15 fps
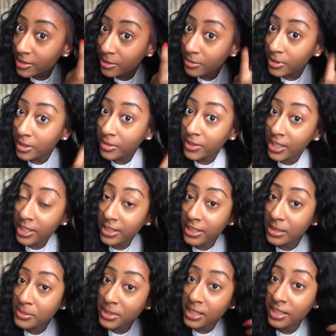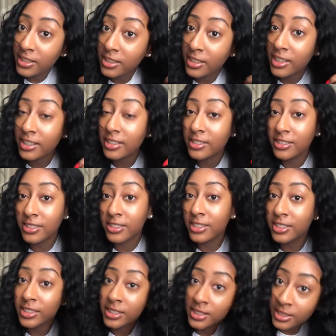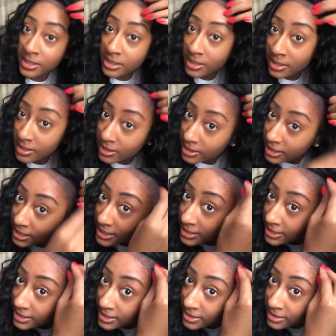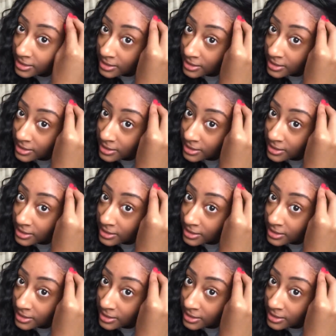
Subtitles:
Front of the hair keeps getting caught under the lace.